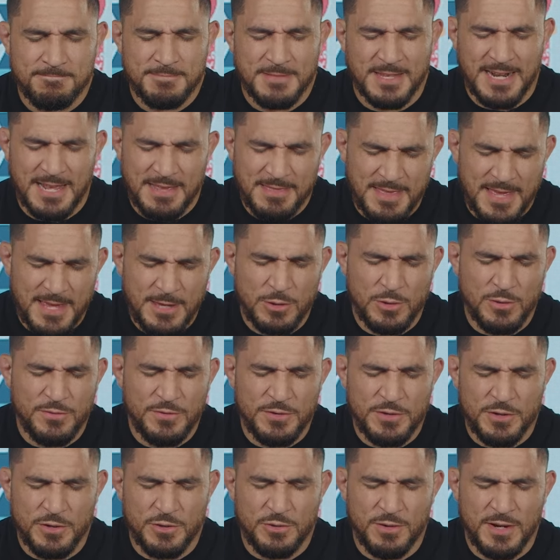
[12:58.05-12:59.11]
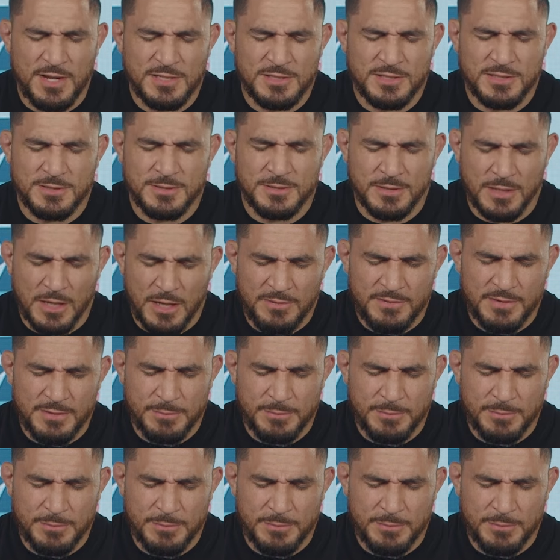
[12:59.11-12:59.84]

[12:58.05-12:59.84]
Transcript: And I thank you for your grace, love,